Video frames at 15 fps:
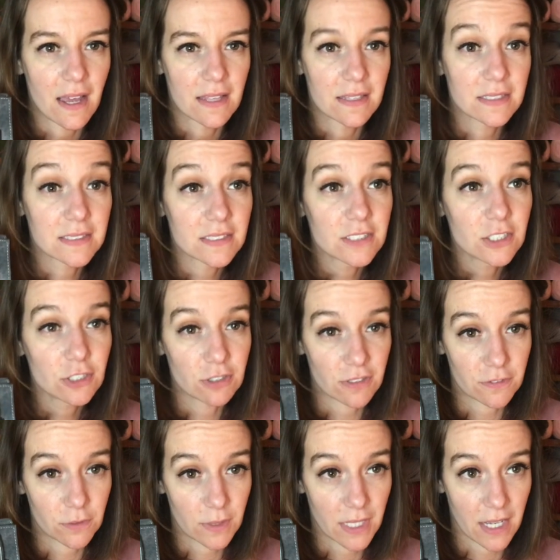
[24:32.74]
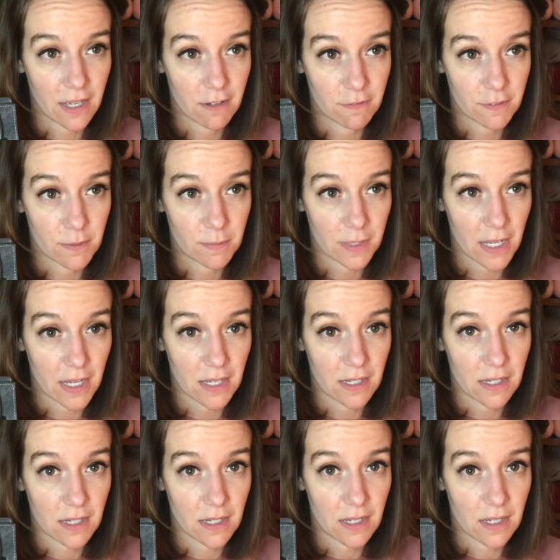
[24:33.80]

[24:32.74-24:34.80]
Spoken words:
This is the driftwood kit from like,